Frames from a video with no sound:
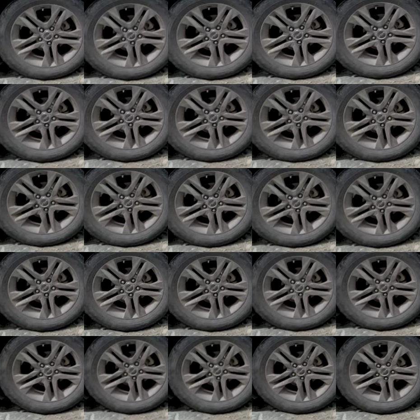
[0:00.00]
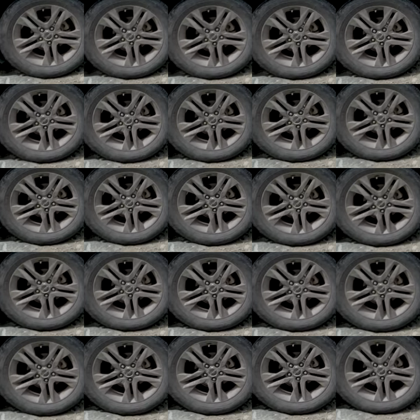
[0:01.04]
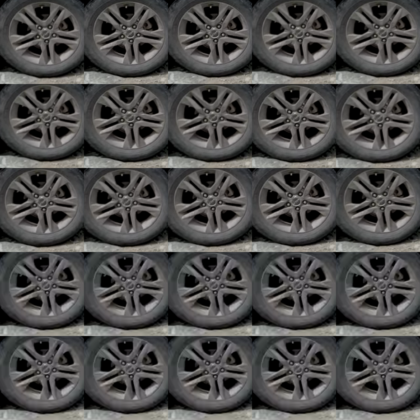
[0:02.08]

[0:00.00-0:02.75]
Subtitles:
The temperature is probably 5-ish